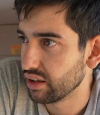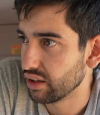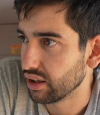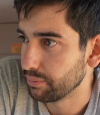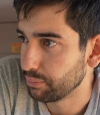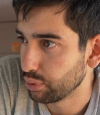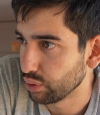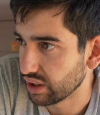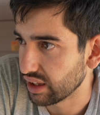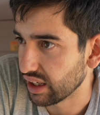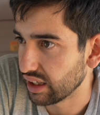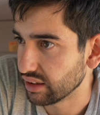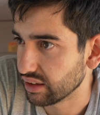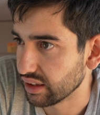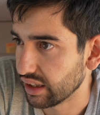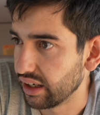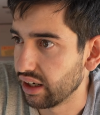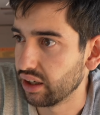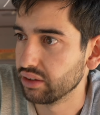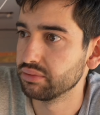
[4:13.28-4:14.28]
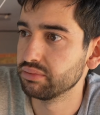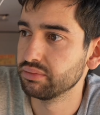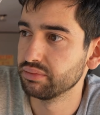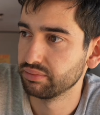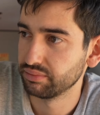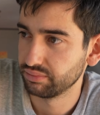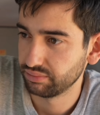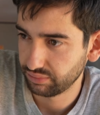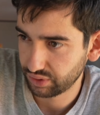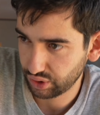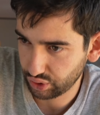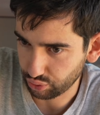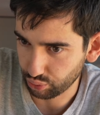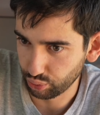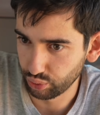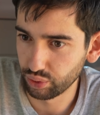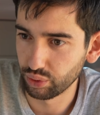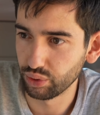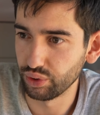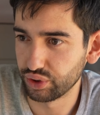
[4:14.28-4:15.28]
I put that down,
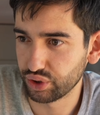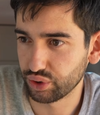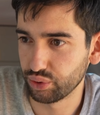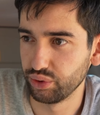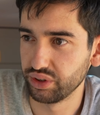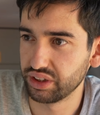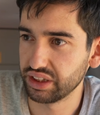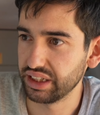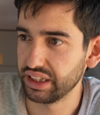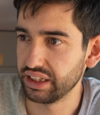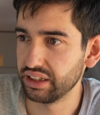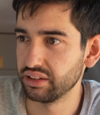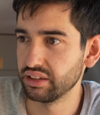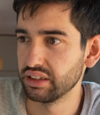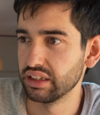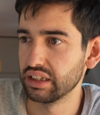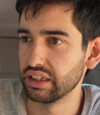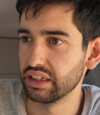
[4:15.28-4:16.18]
screwed all the screws in.